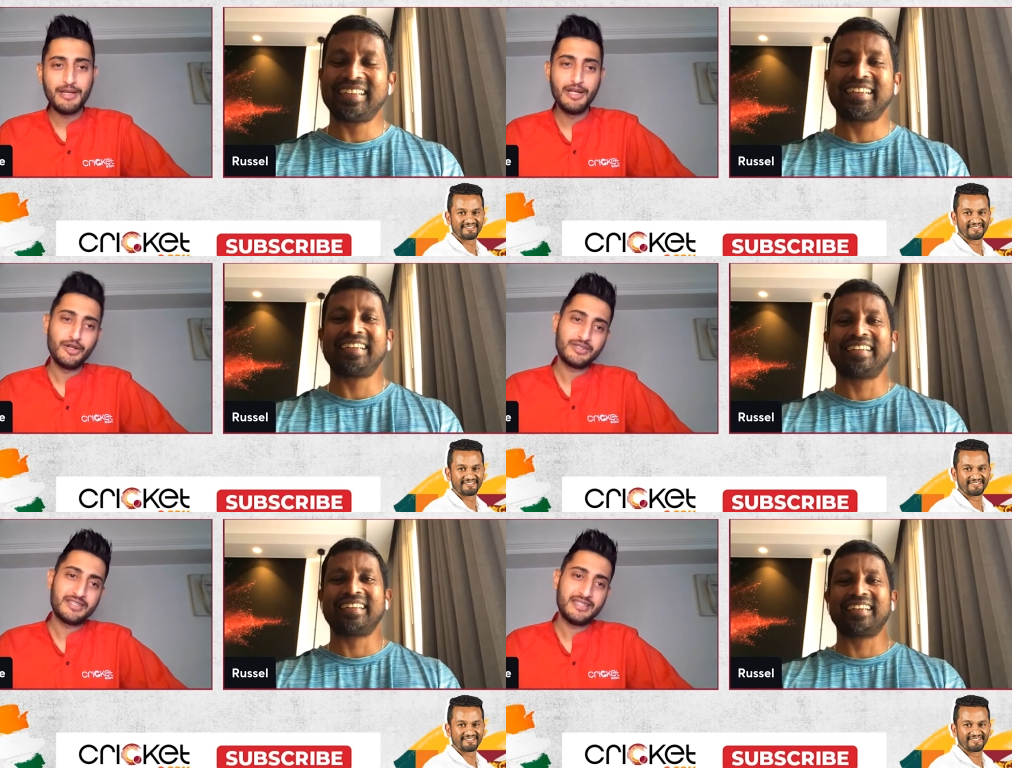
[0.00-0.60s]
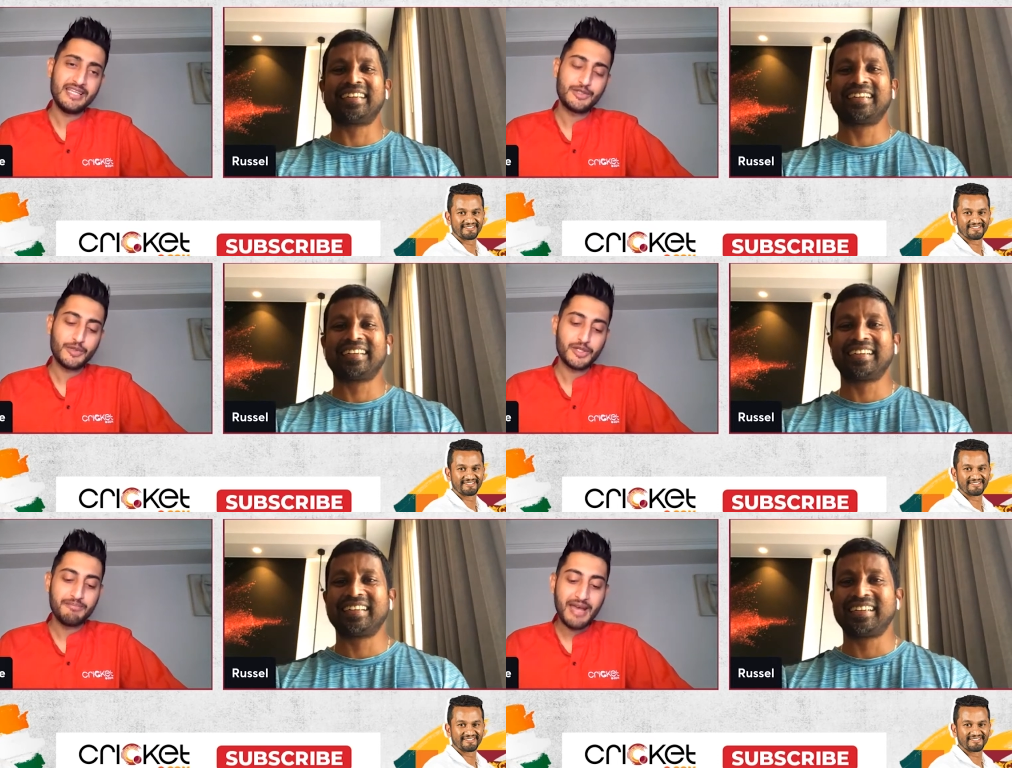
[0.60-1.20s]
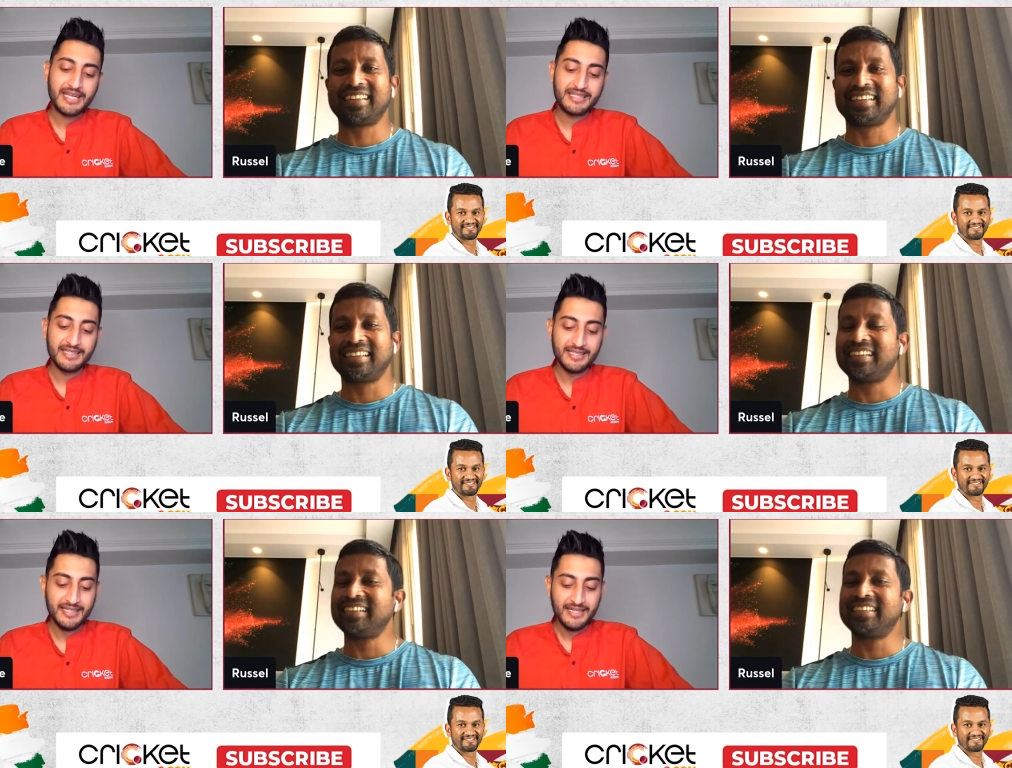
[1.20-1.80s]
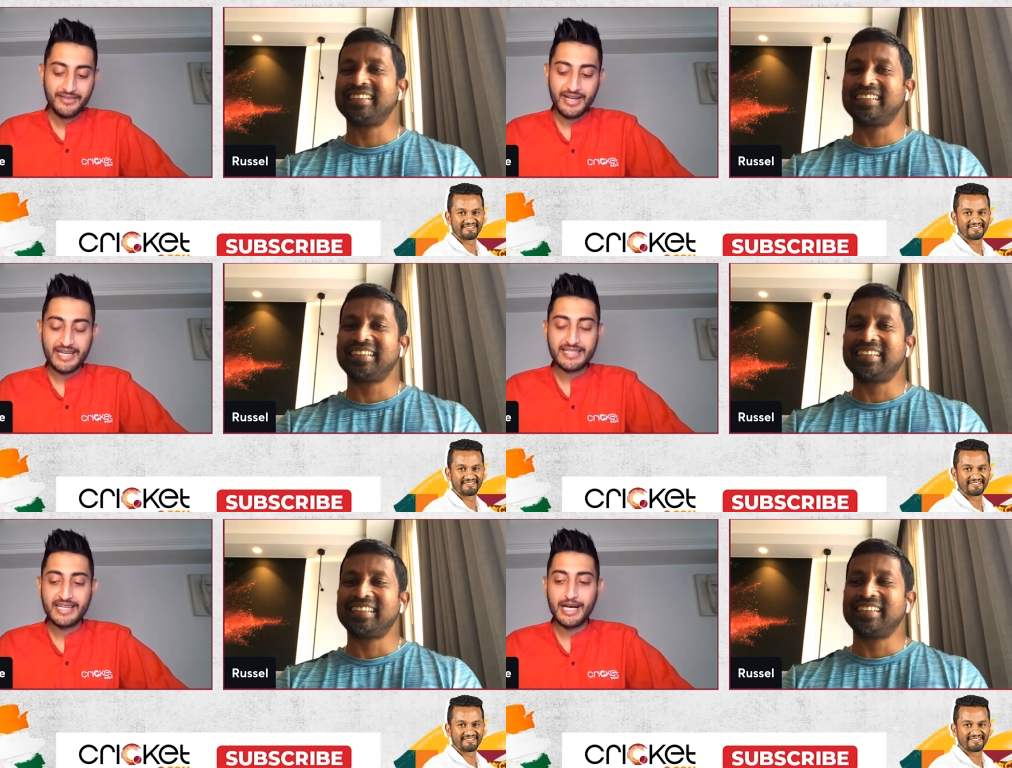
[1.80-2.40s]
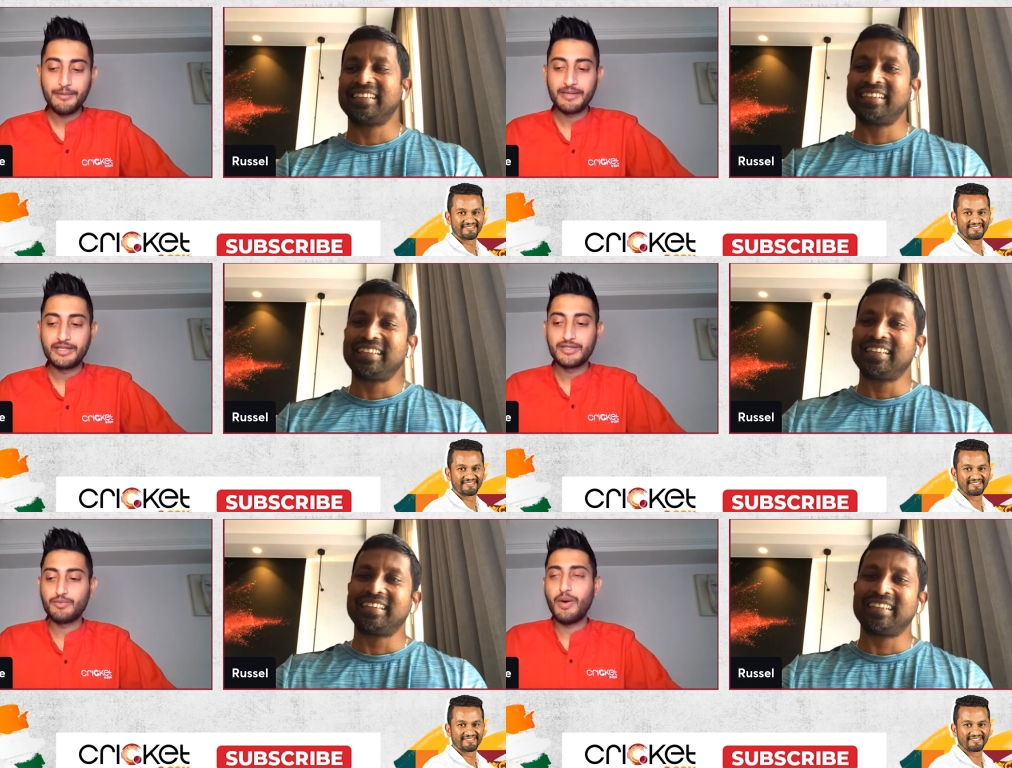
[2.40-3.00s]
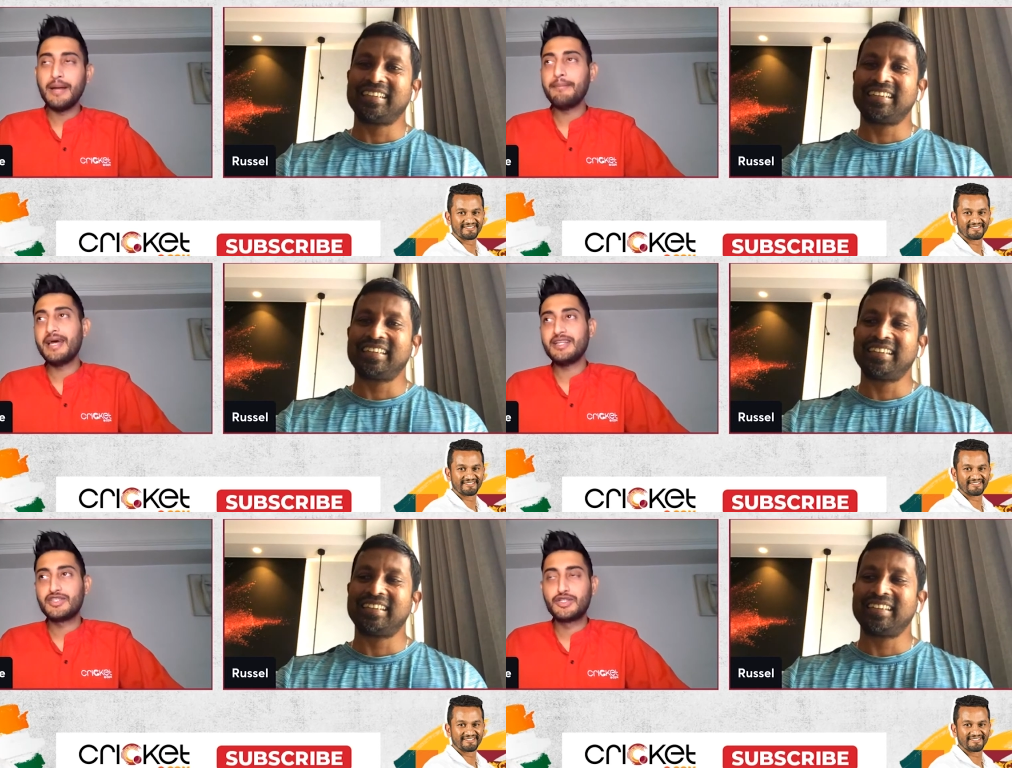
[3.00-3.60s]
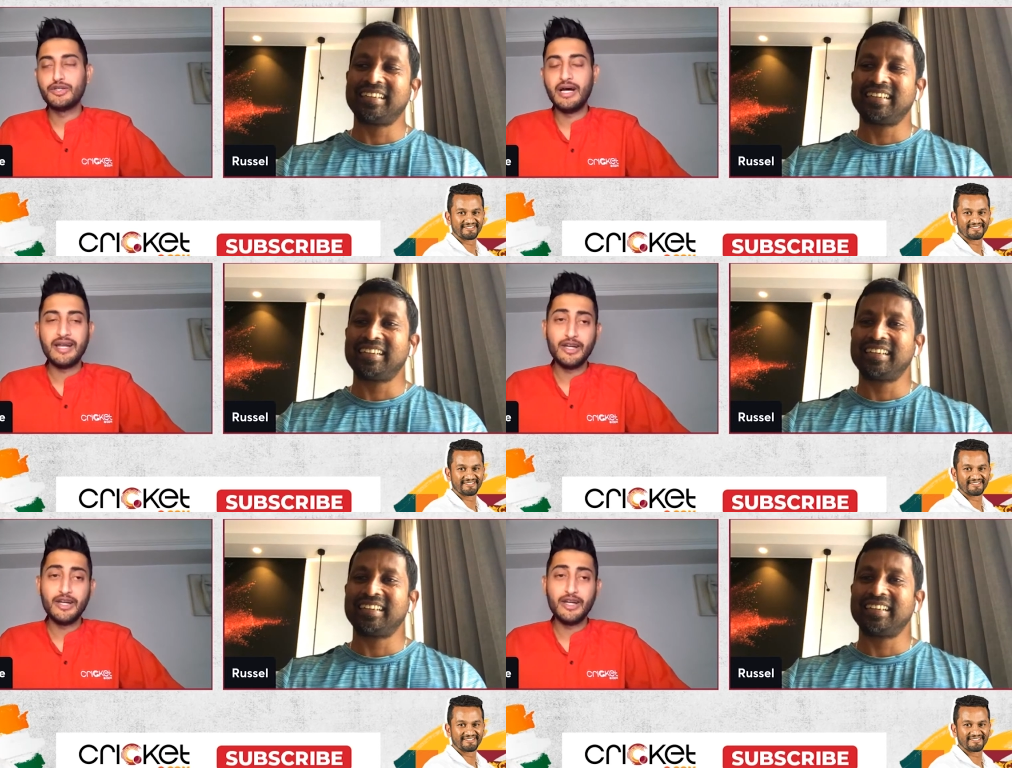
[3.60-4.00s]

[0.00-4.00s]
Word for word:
Speaker 1: But look, the things which matter right now, because one man stood out.